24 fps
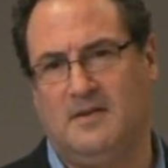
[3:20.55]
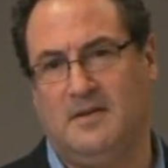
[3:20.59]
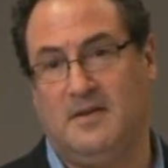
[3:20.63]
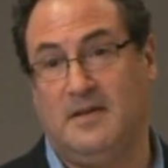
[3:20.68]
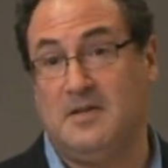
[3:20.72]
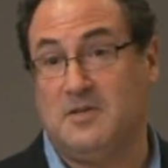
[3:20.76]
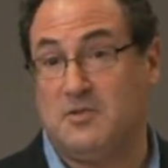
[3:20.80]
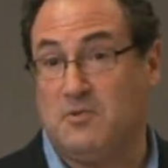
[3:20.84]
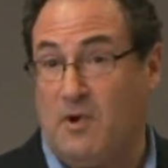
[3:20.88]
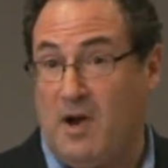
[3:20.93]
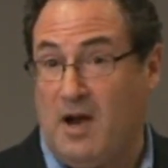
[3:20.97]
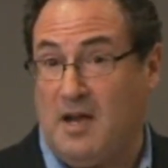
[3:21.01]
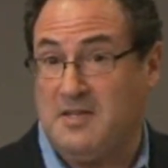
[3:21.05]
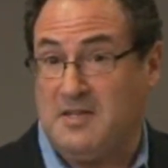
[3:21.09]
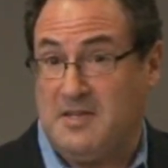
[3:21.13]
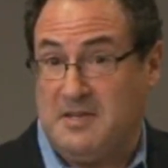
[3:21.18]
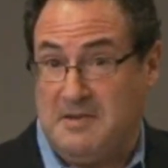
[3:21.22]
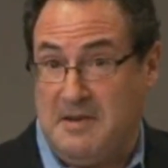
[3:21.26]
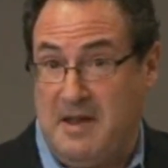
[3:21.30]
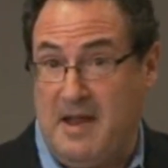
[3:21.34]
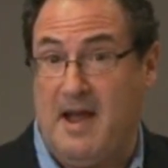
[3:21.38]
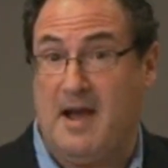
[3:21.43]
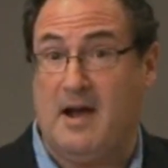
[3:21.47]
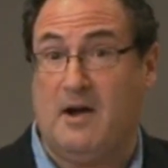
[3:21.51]
It is
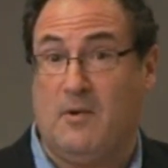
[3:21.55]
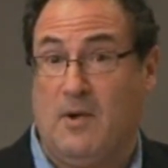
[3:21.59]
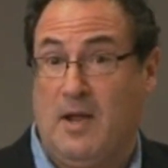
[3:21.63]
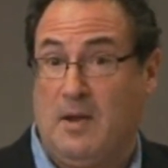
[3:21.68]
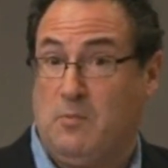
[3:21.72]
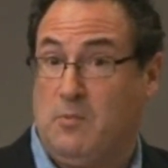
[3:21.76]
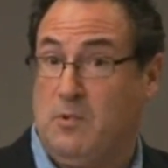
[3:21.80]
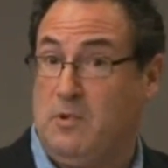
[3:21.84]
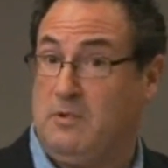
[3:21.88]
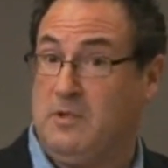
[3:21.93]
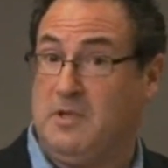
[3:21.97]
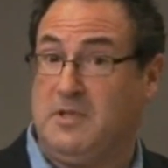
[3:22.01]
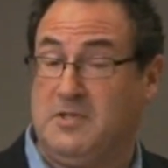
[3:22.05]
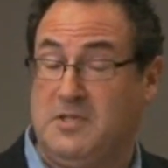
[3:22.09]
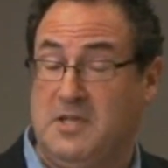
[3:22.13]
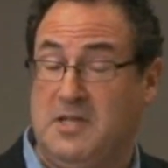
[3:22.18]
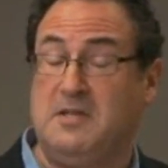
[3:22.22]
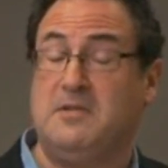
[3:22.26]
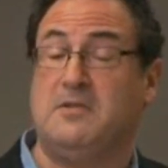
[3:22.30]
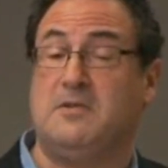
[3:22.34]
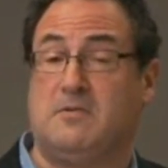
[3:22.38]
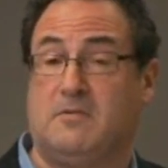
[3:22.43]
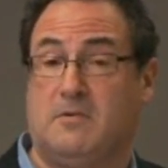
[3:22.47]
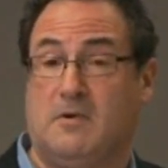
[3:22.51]
rising now and will
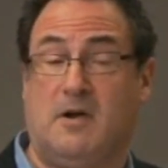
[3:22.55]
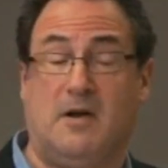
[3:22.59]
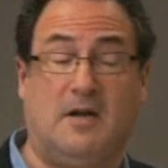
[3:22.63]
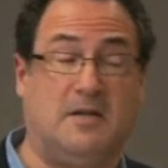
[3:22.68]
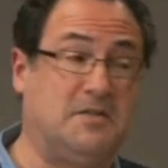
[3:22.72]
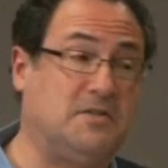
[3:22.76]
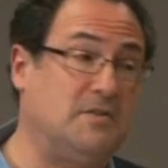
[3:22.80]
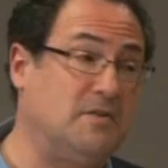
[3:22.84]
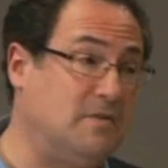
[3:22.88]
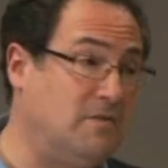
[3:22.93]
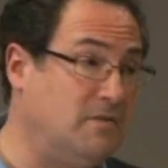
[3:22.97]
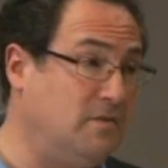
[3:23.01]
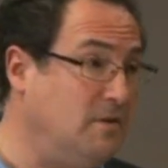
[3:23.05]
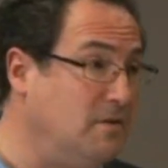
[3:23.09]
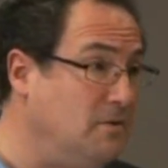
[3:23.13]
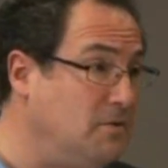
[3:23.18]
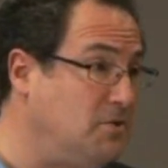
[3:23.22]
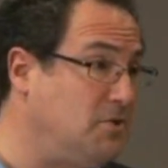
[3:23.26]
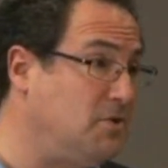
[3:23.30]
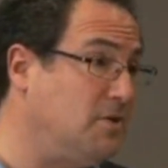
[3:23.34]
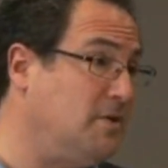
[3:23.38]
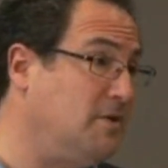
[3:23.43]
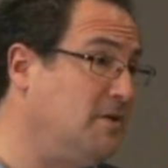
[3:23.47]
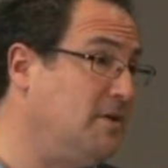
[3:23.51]
continue to rise in the
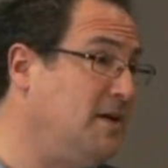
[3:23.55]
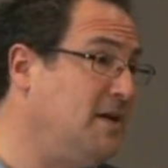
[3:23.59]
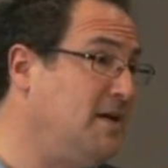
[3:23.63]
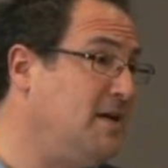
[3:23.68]
future.